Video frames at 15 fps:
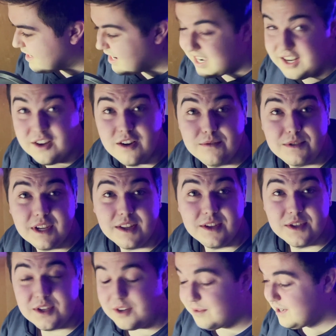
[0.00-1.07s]
I know I've said
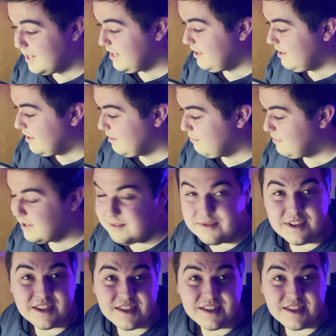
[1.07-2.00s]
this already, but if this